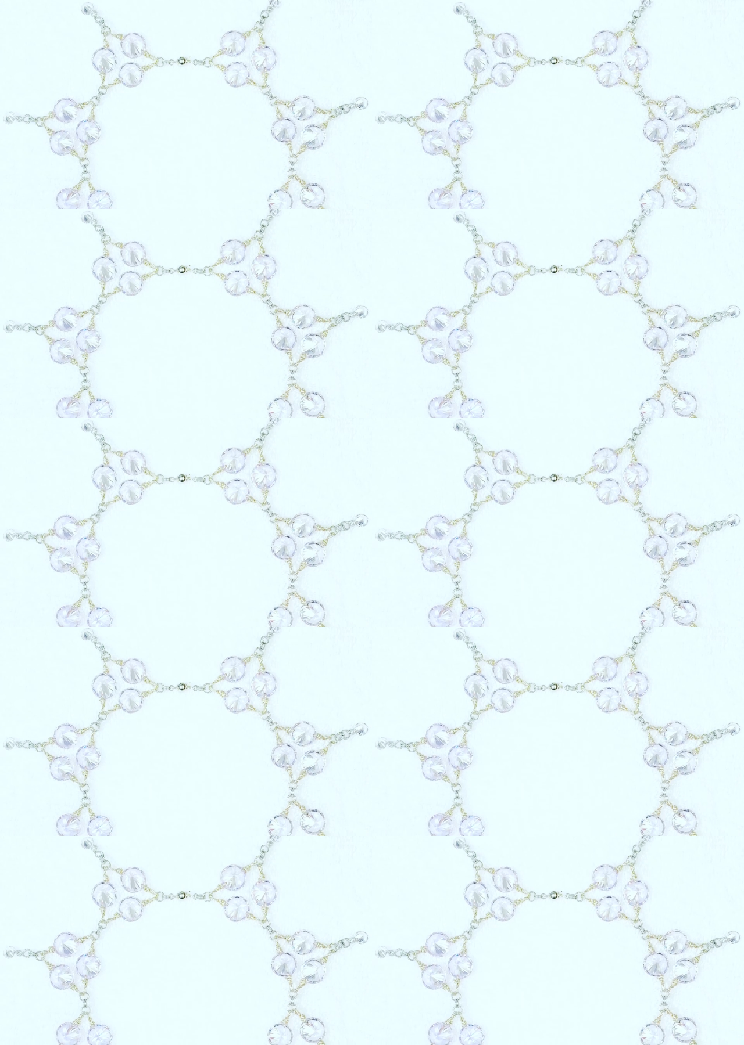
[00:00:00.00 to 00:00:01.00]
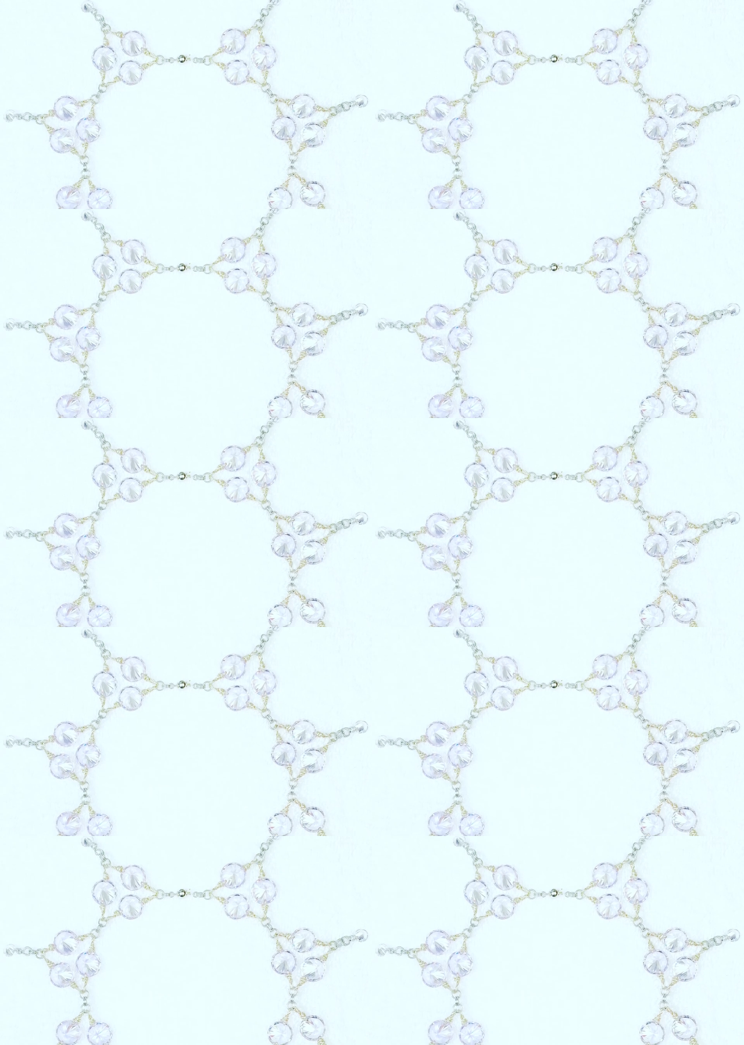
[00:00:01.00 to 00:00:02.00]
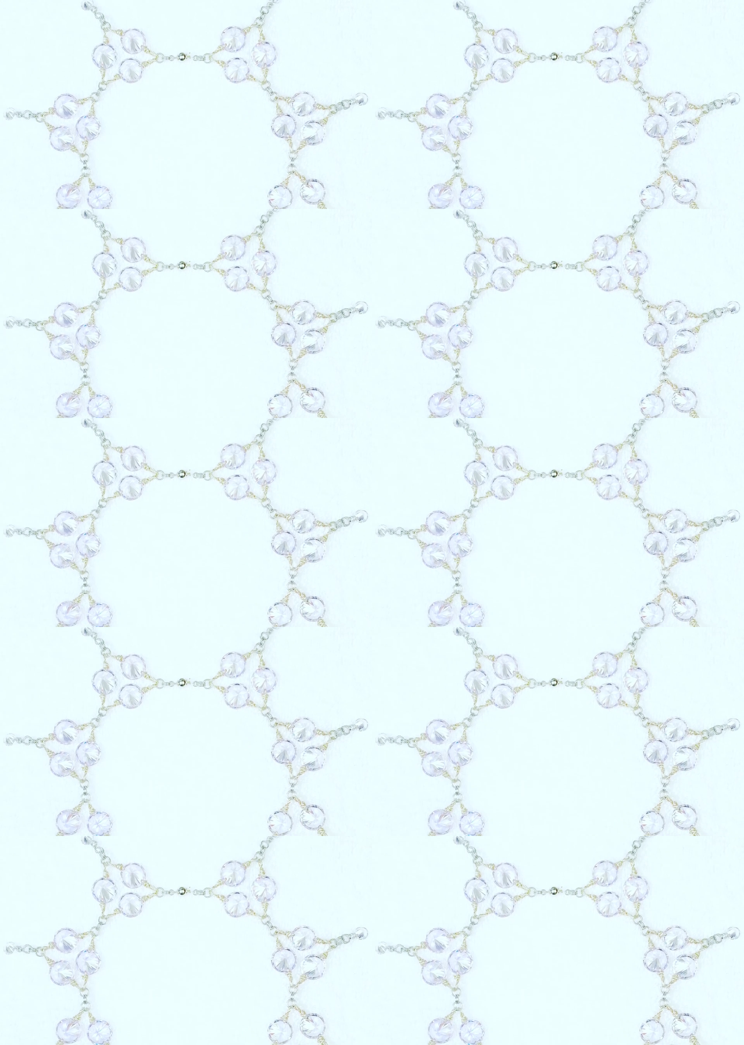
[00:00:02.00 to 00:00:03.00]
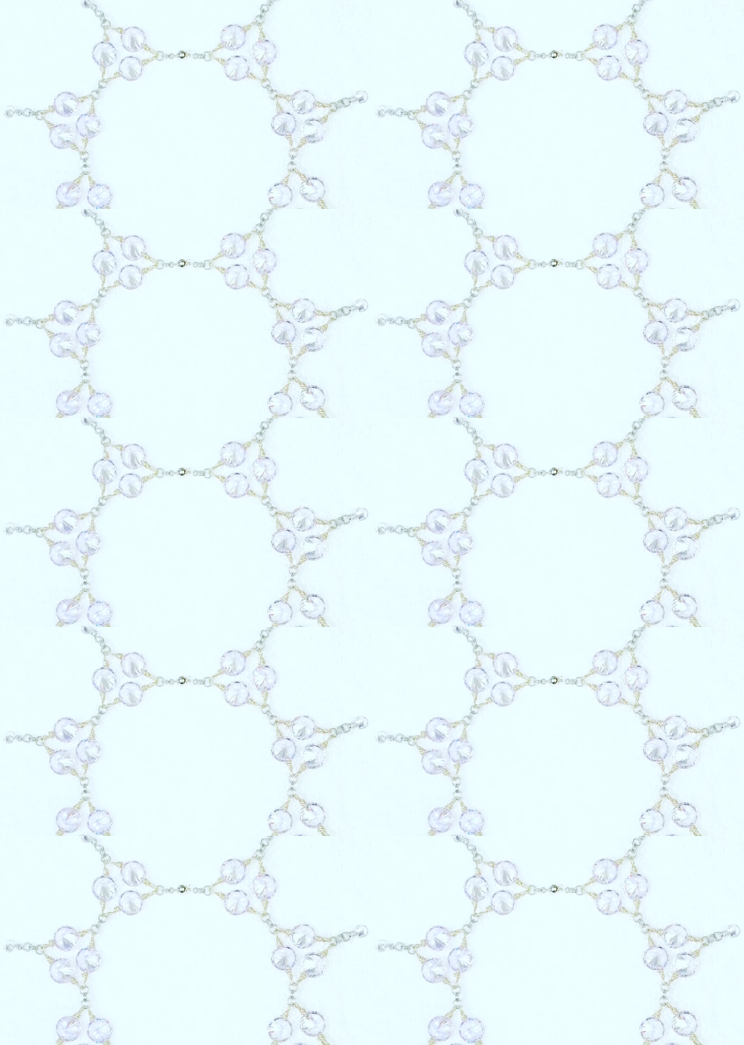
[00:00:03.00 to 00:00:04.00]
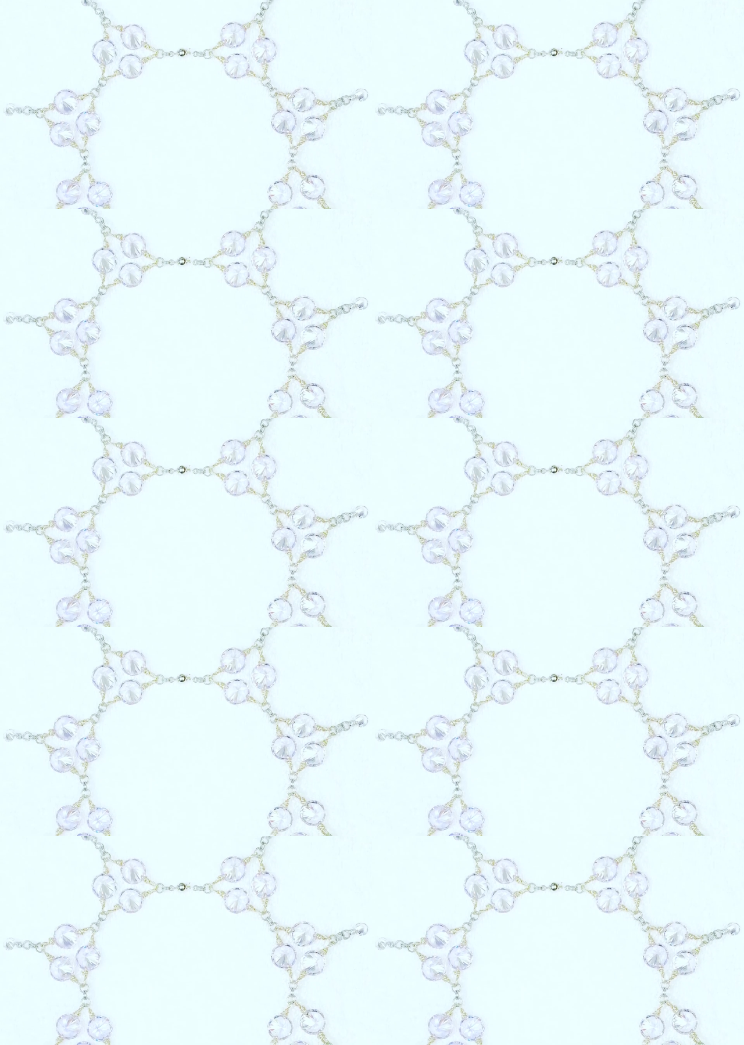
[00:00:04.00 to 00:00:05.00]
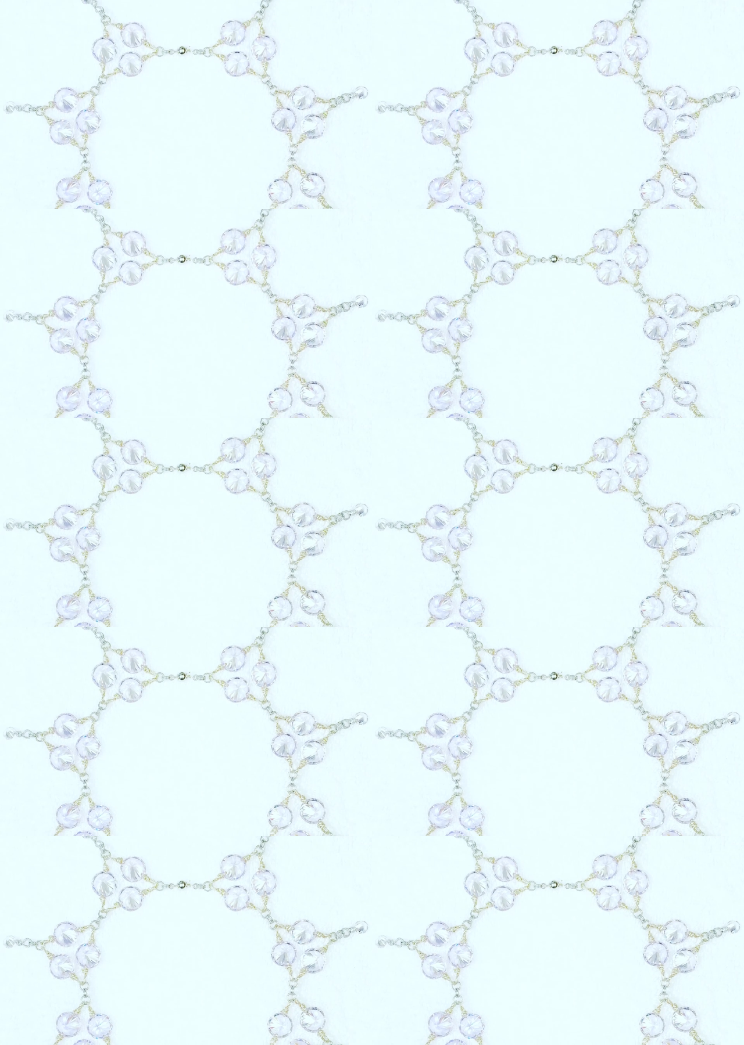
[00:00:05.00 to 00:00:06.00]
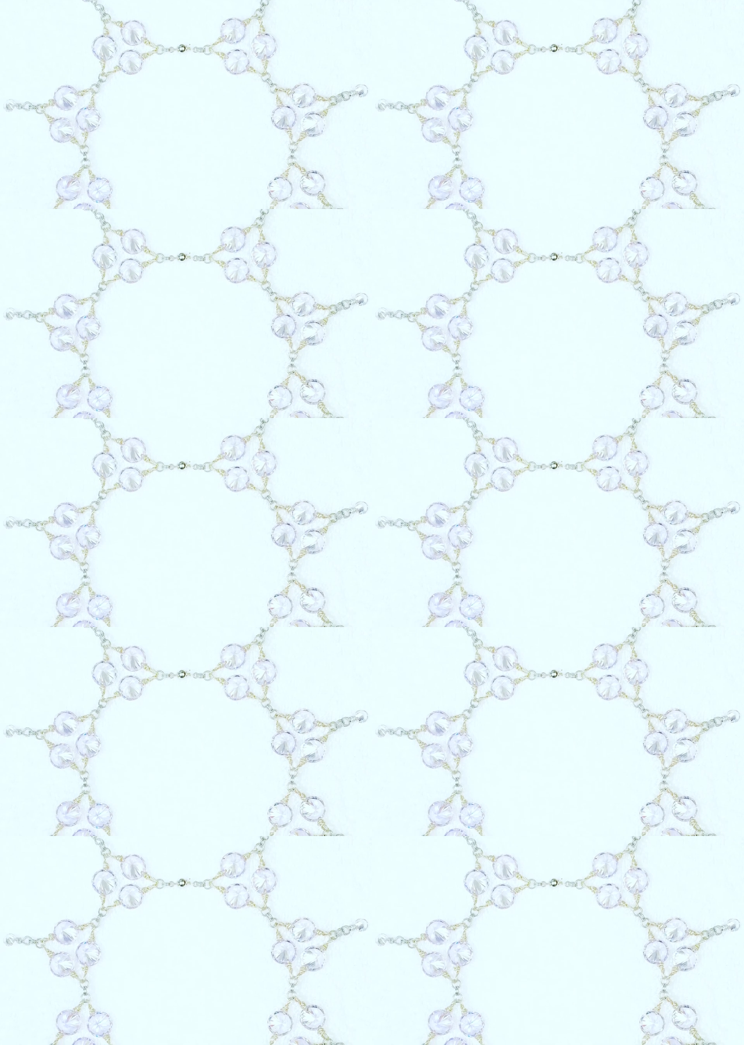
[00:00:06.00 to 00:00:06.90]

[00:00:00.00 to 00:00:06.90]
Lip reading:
(no speaker visible)